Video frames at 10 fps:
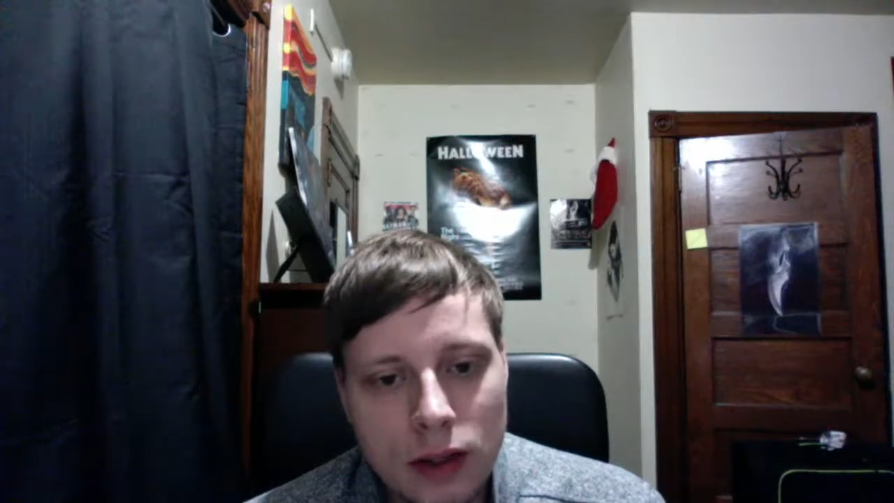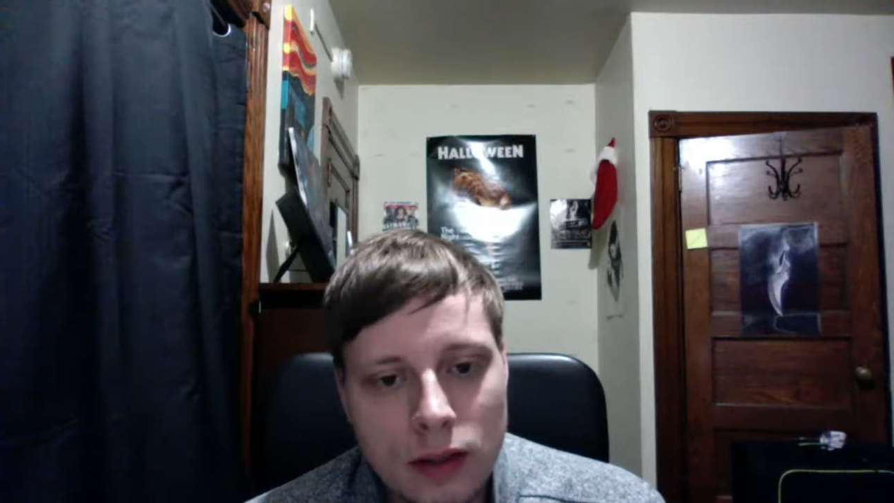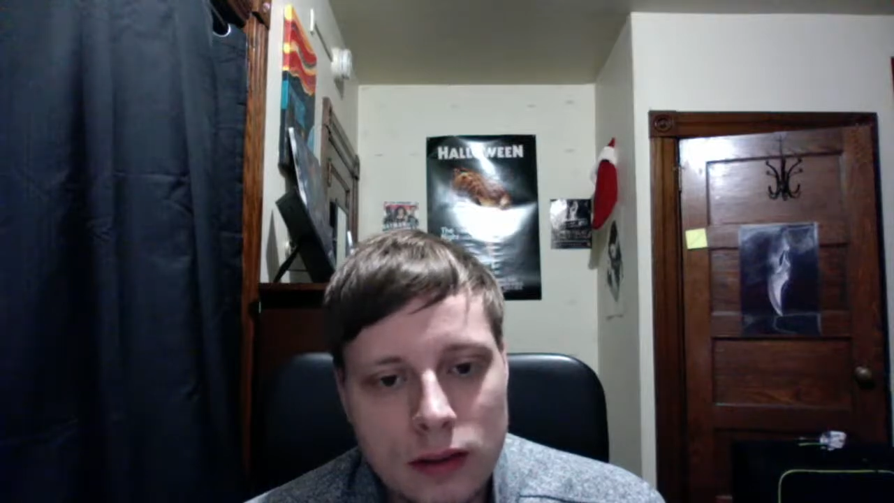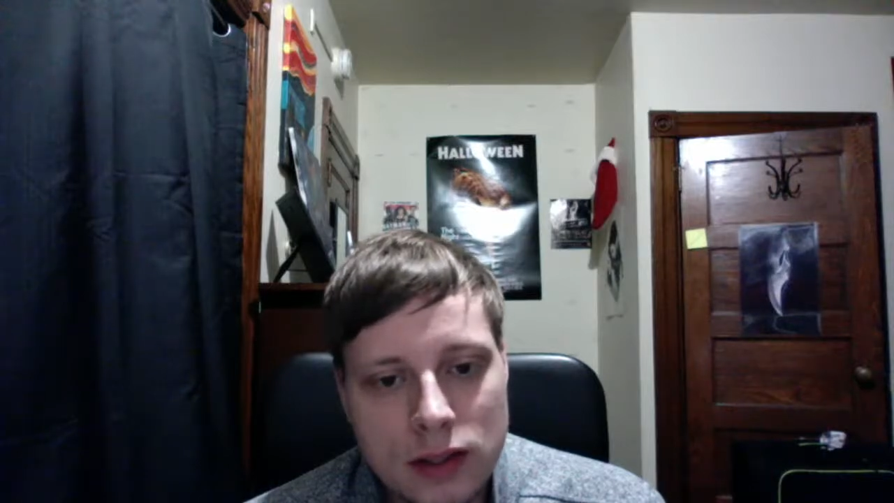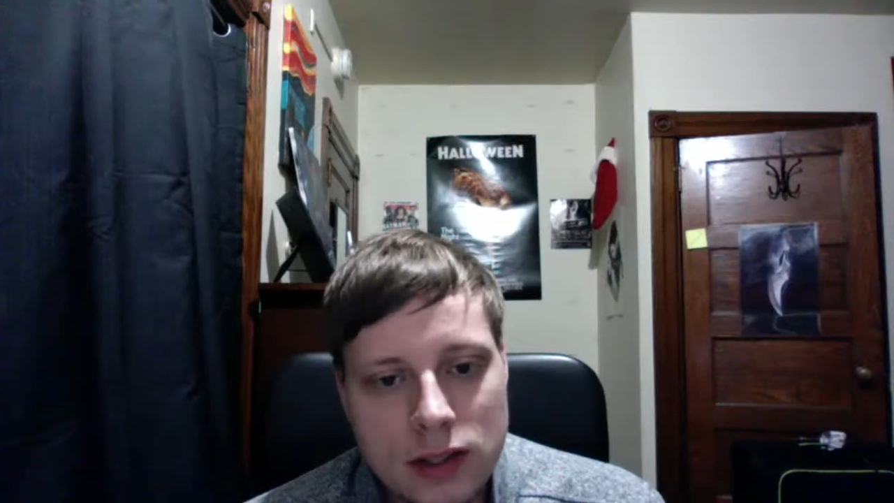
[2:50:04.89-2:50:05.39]

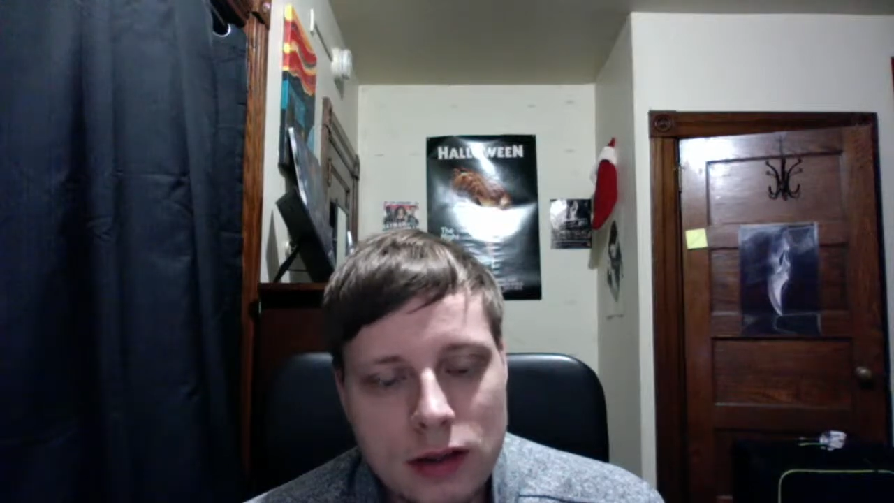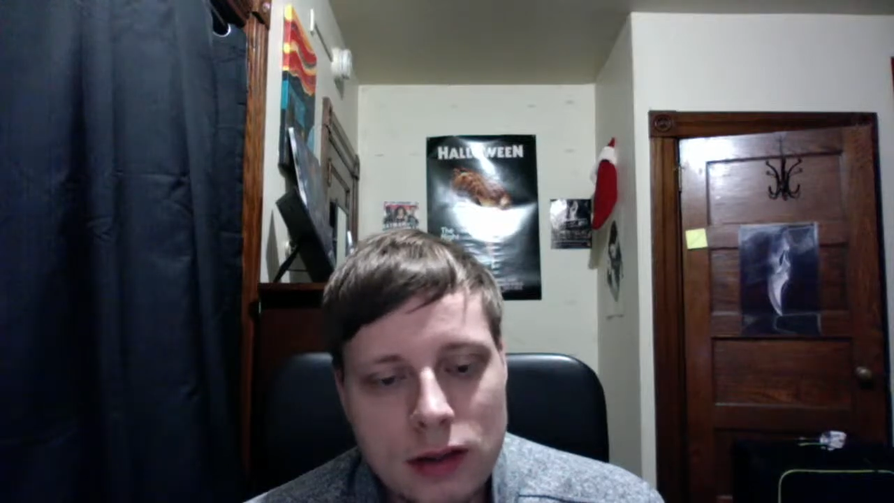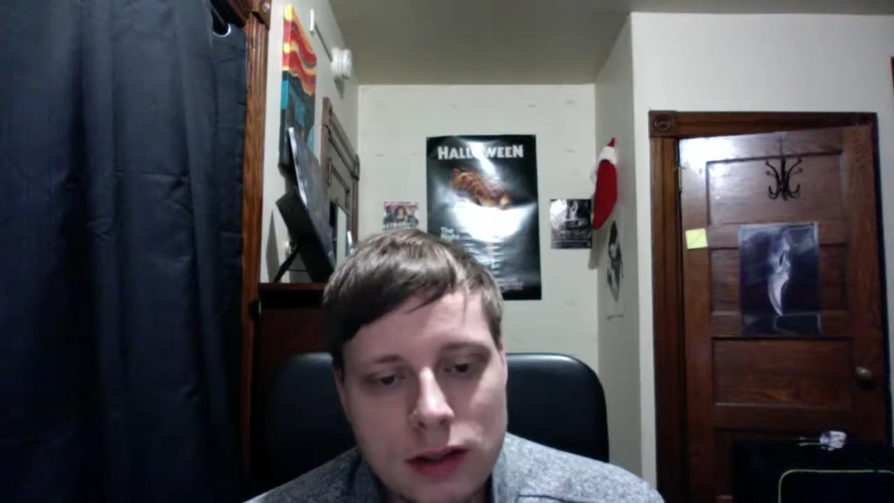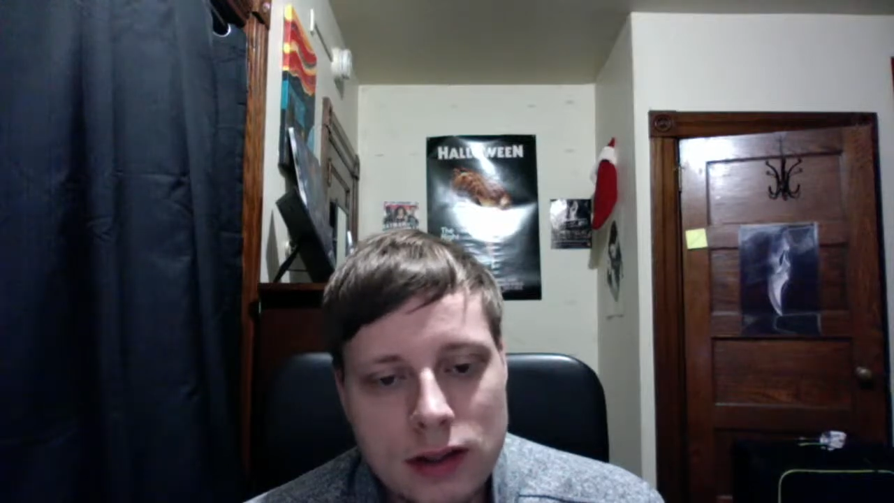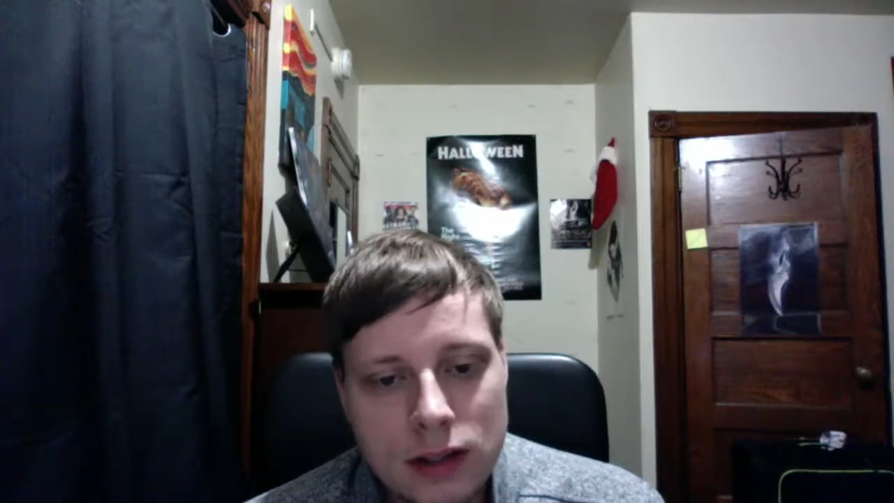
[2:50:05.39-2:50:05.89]
the
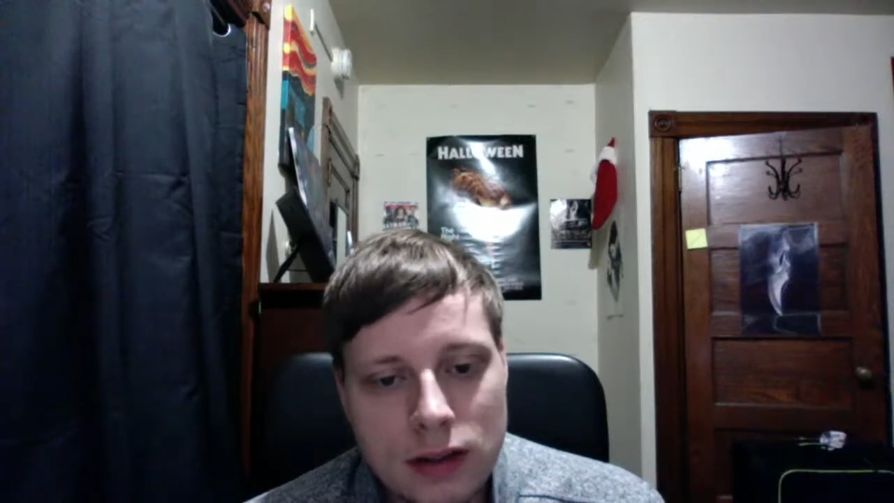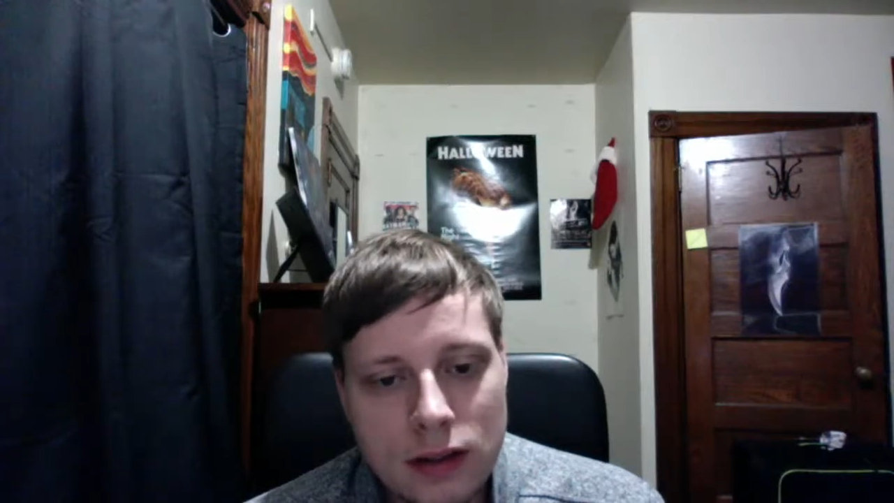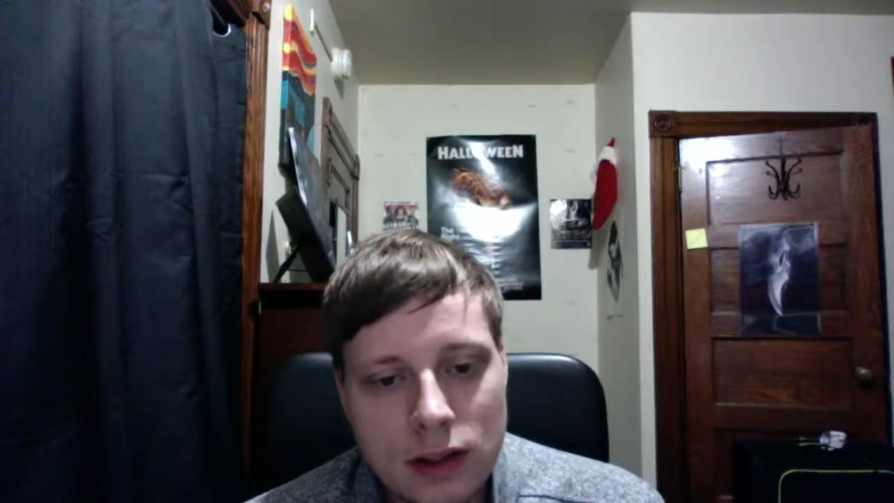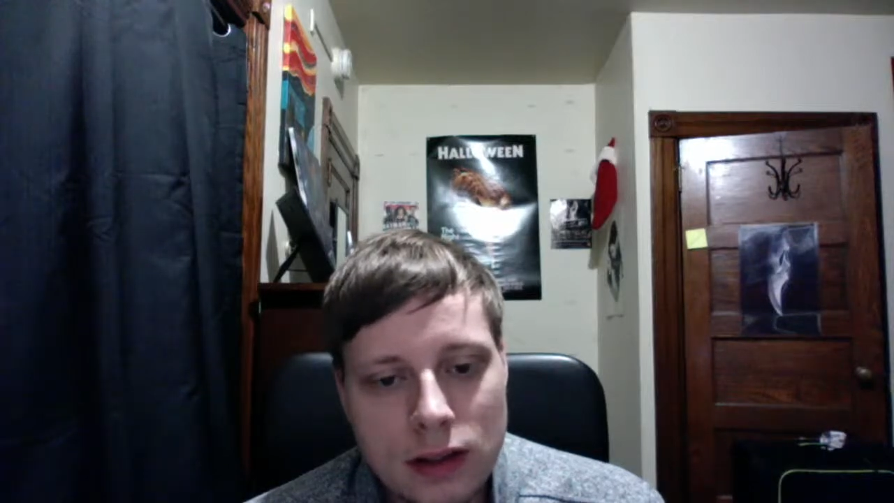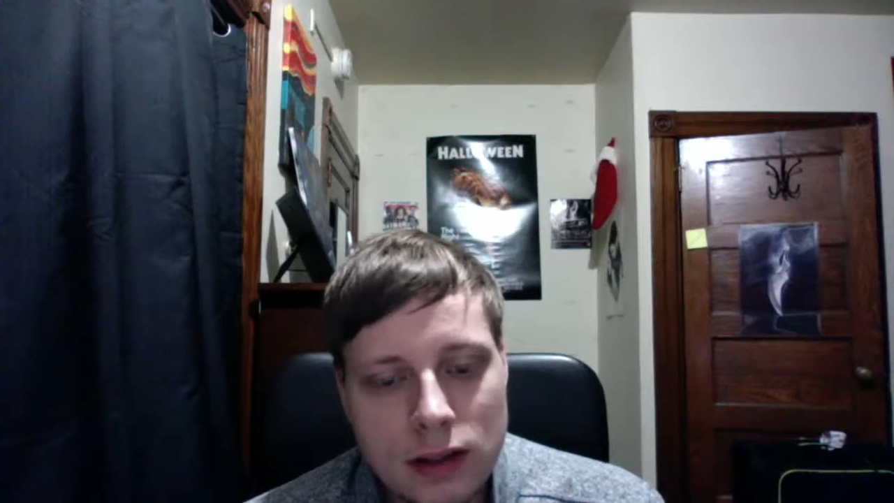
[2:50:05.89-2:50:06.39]
series
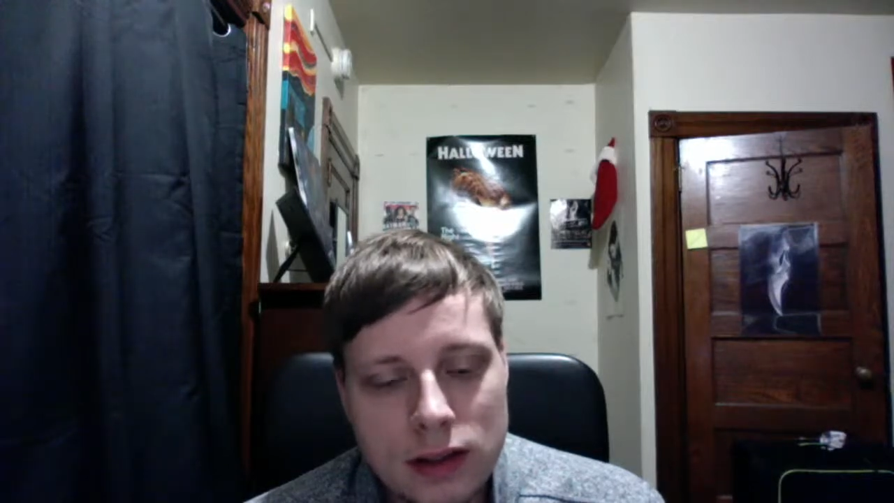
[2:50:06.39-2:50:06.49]
and